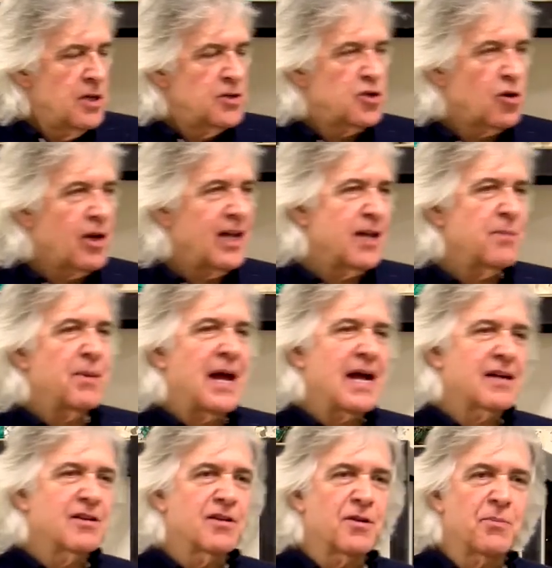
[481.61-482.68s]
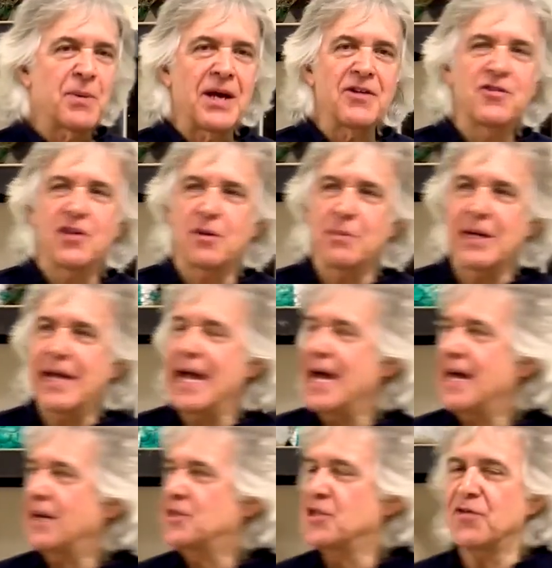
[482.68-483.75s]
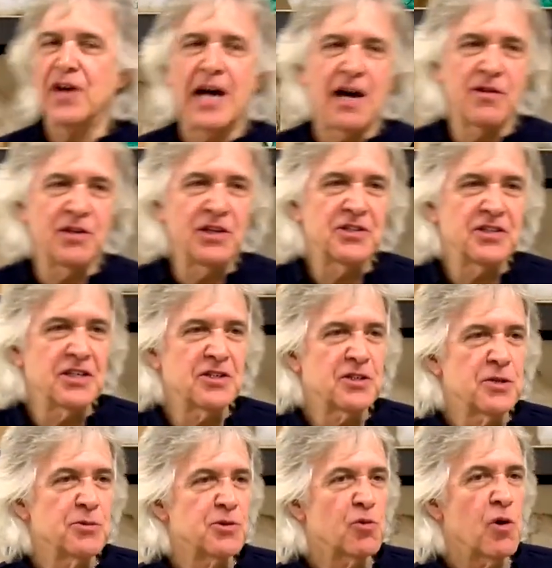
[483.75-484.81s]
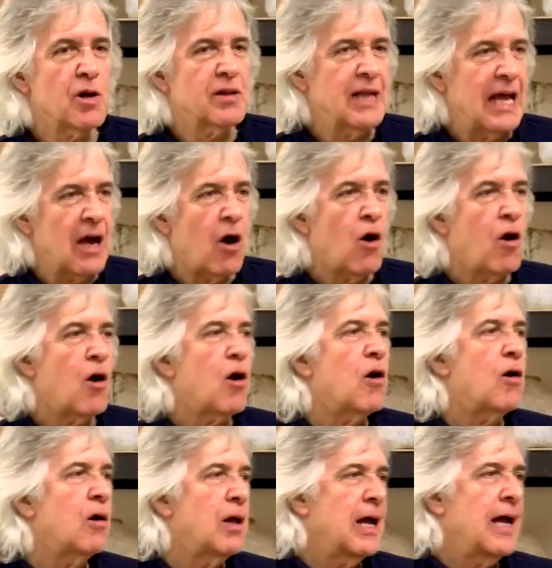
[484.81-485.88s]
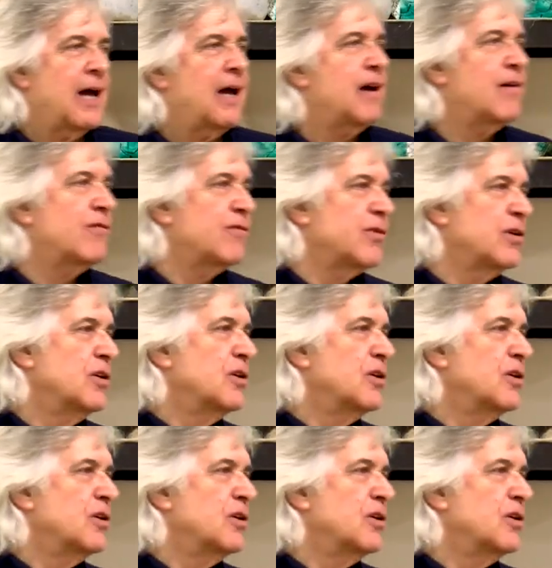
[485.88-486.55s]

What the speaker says: So getting back to the basic mechanics of how these systems work, they all have